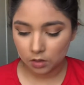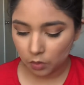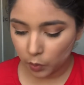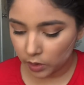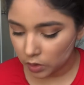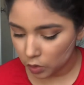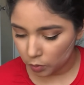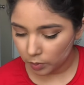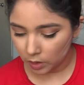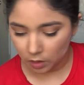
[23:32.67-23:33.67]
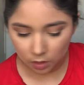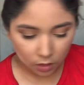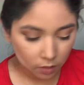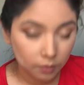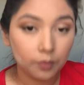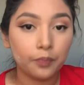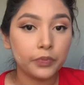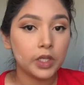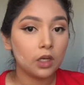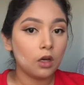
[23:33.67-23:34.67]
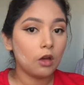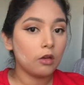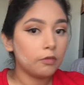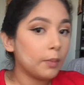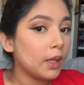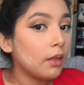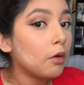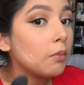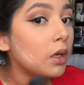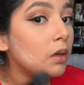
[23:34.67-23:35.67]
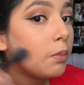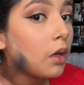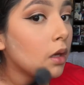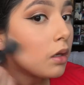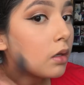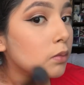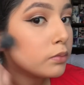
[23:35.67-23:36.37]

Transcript: Going to be taking off my little mini bake.